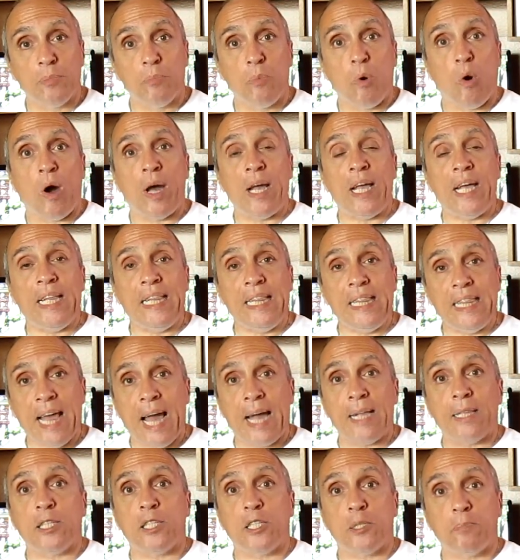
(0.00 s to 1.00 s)
more in
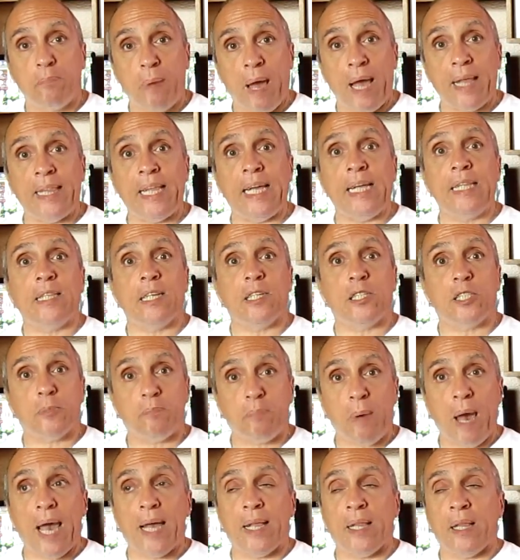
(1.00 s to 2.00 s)
debt spending to
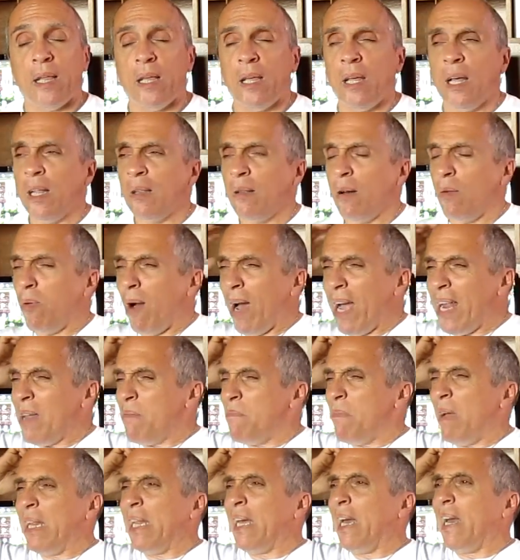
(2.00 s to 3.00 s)
spend. Now wait
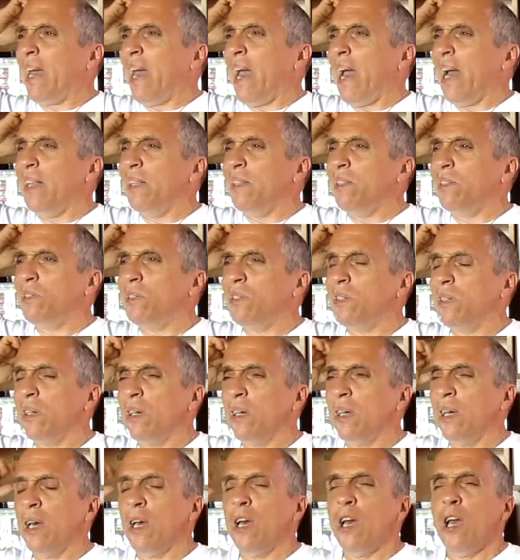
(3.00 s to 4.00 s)
a minute, kids.
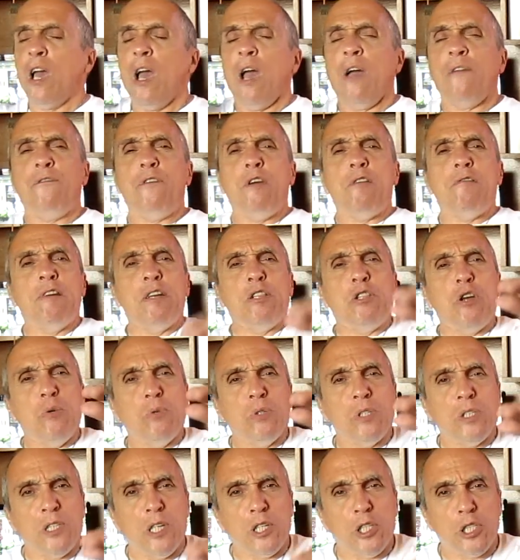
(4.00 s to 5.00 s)
If you
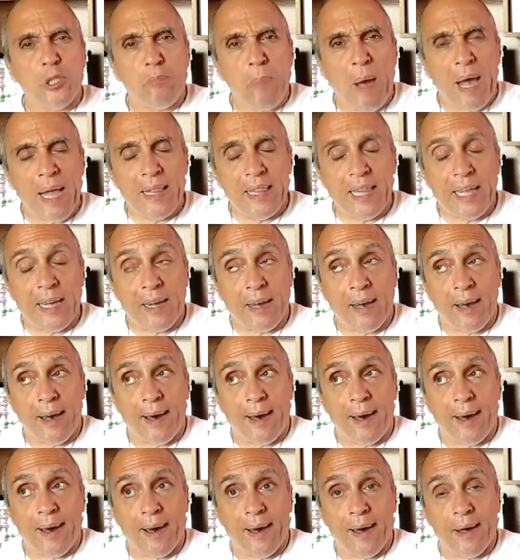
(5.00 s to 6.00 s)
reduce the spending,
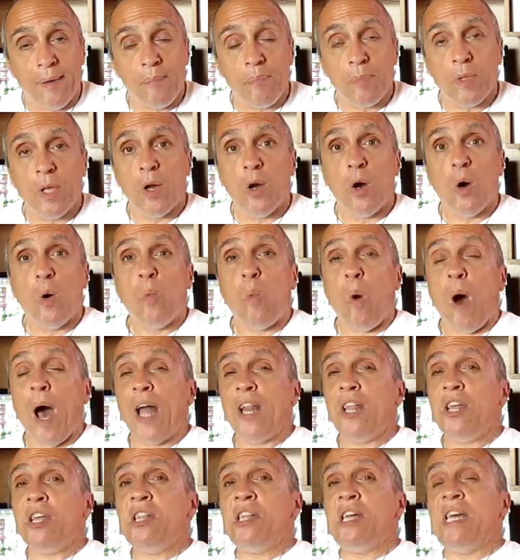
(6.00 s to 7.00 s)

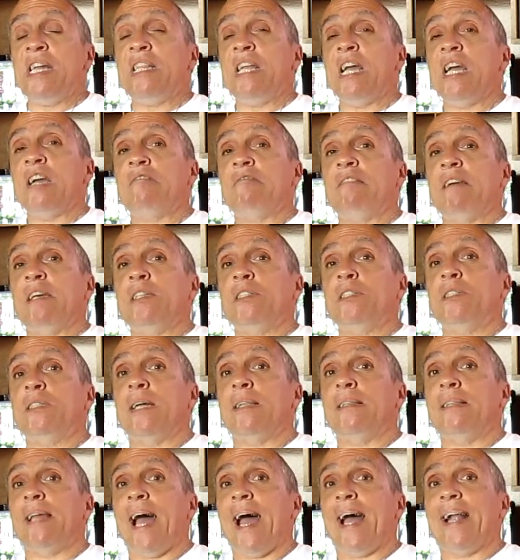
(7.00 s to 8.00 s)
why do you need to increase
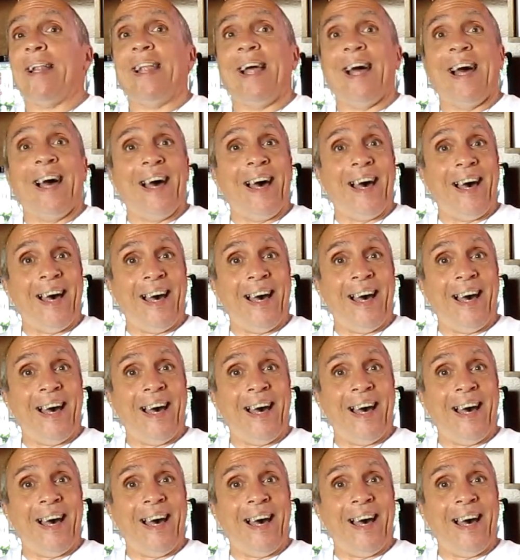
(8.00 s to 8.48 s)
the debt?